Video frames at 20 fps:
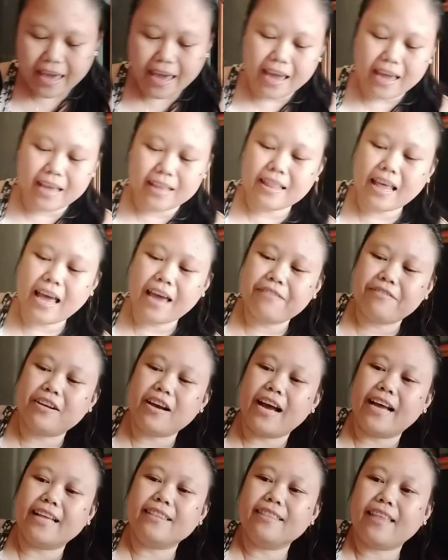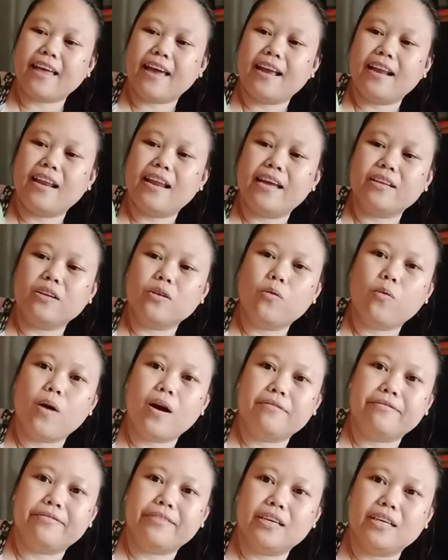And I've got Thailand
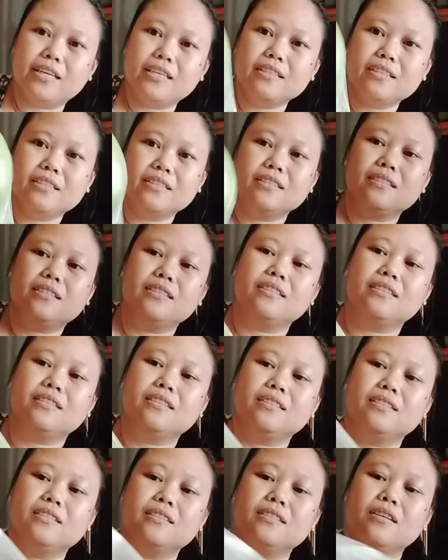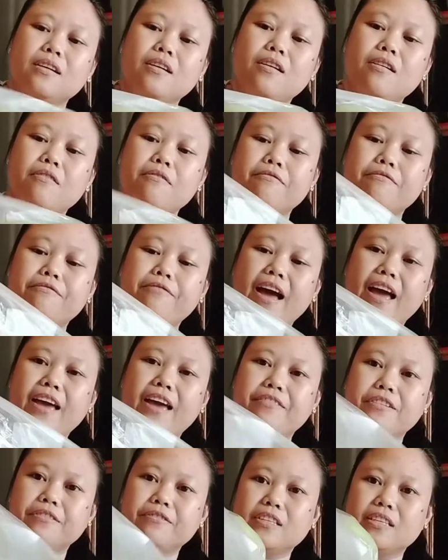guava,
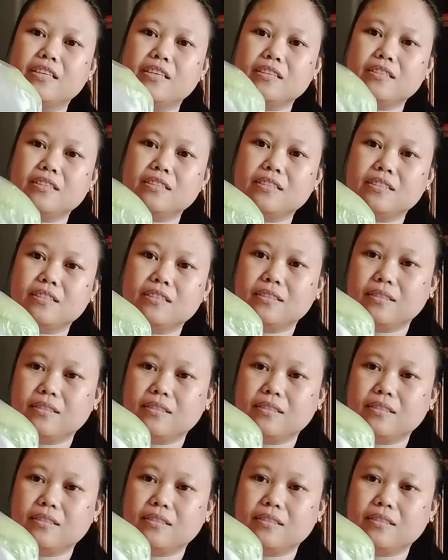5 of this.